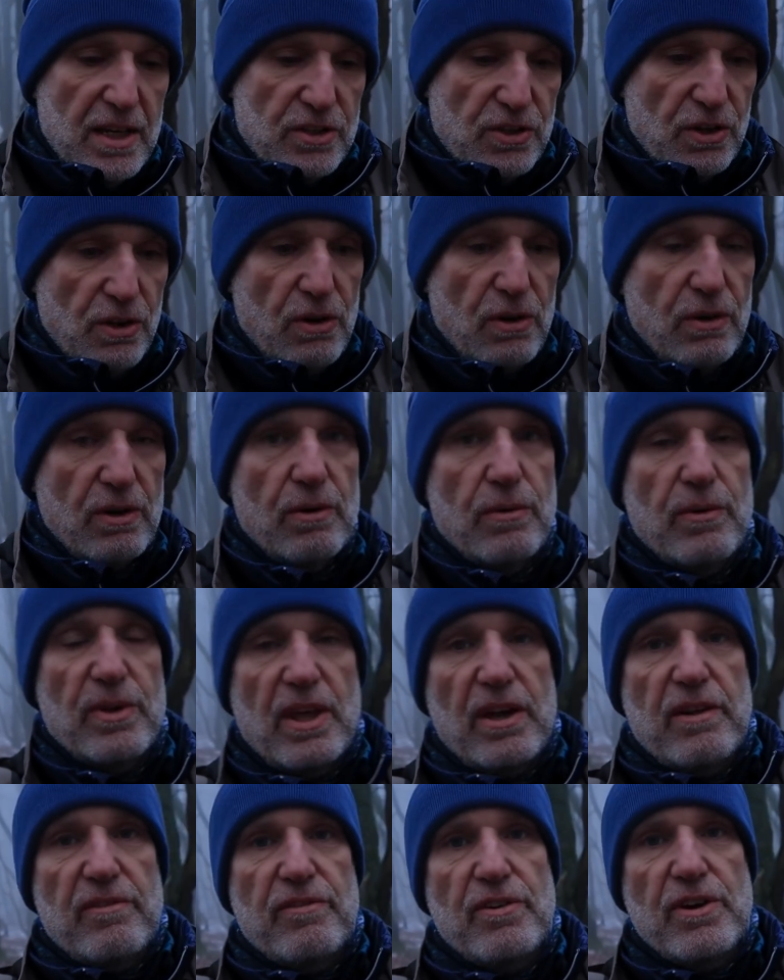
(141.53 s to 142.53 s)
so
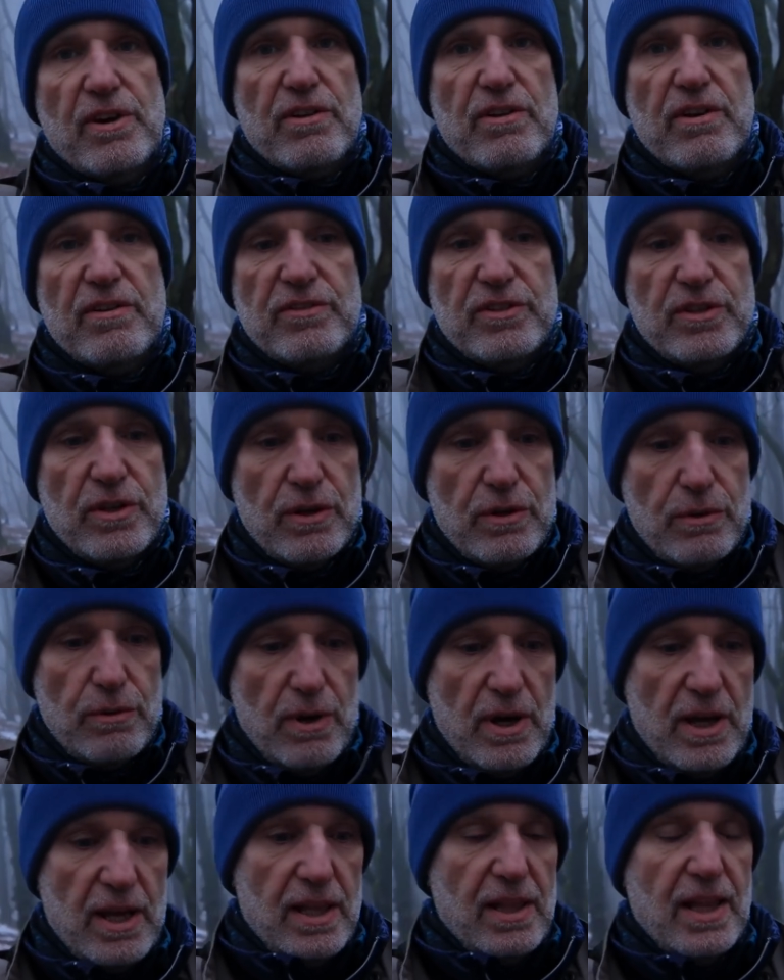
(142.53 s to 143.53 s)
without further
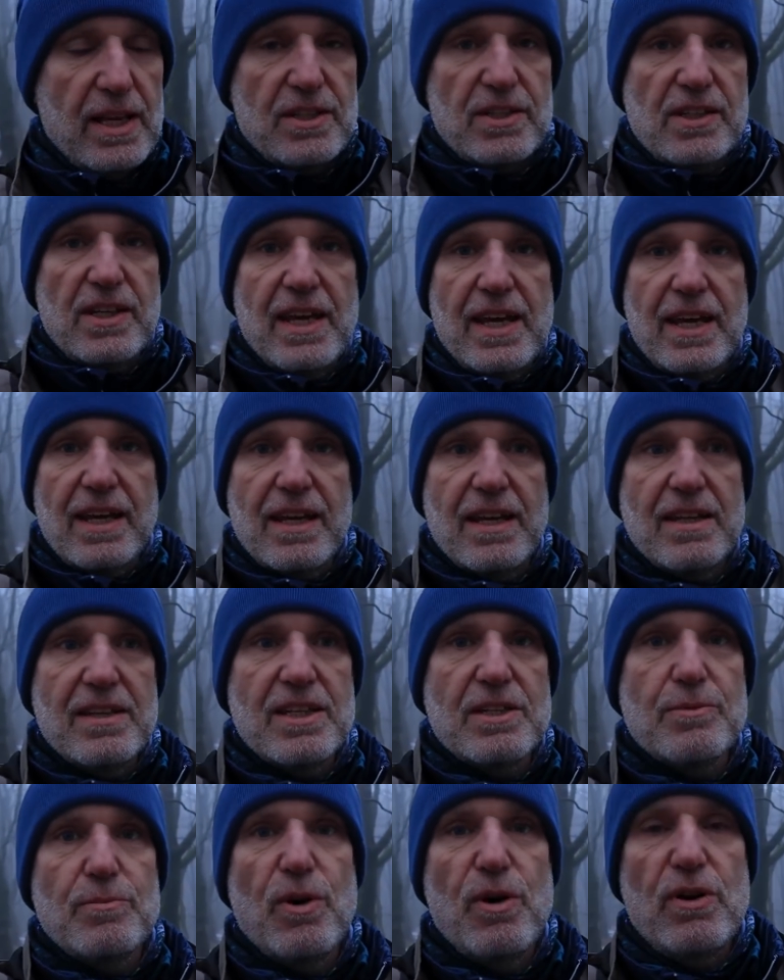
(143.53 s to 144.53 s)
ado let's kick
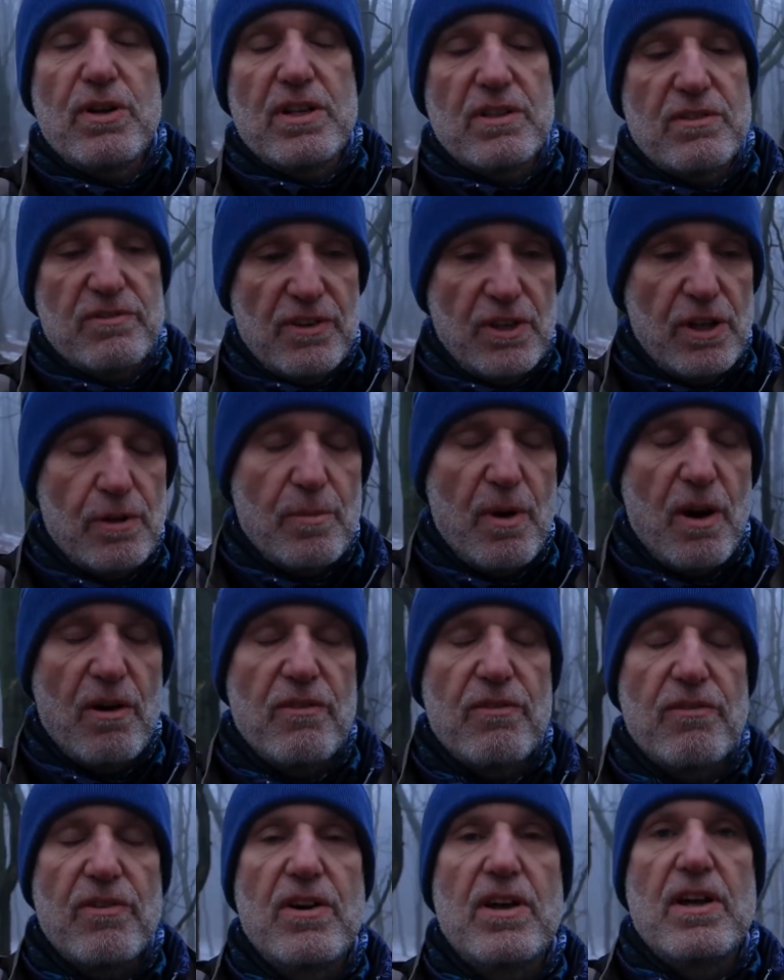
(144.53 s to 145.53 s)
this morning's film
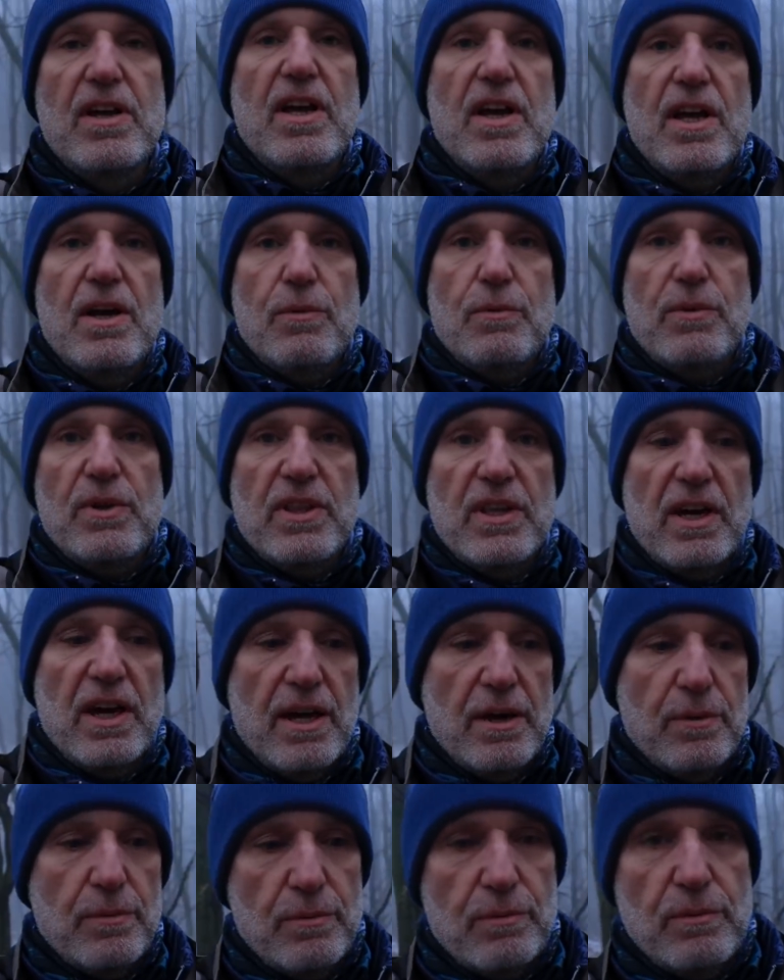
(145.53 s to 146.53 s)
off with a
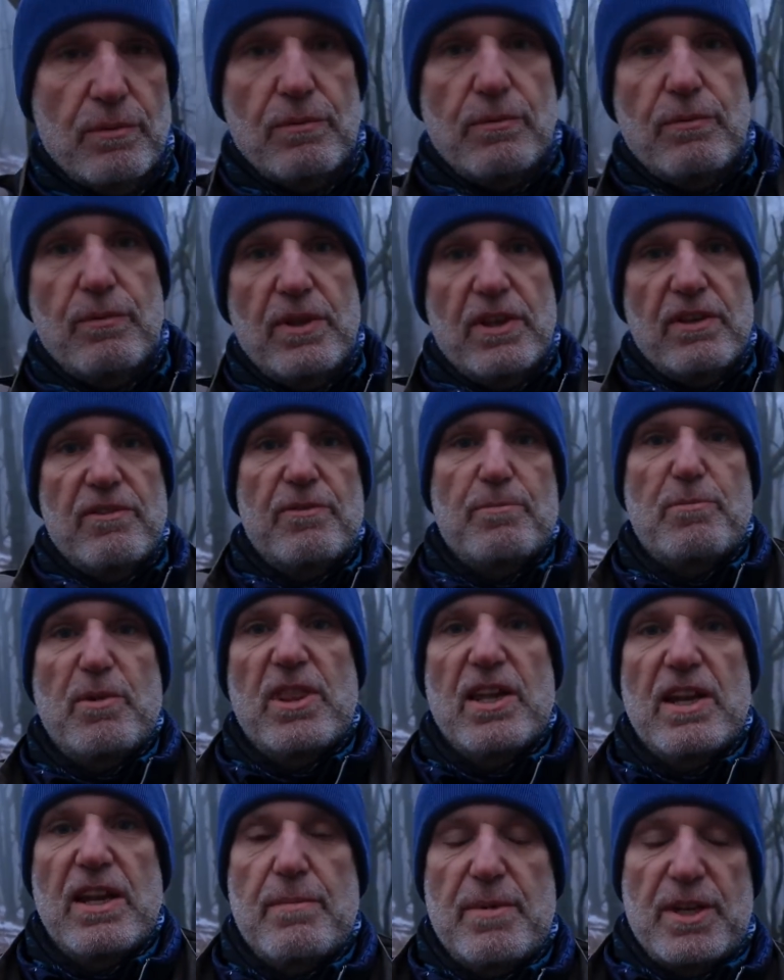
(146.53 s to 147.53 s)
uh, with a
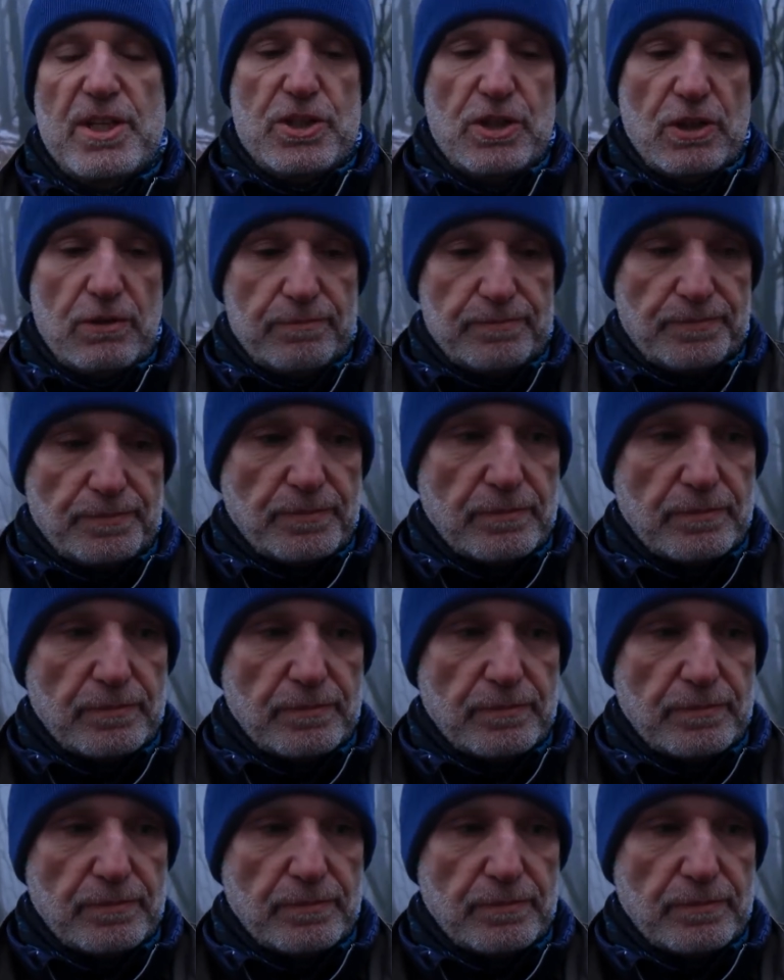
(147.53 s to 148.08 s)
with an image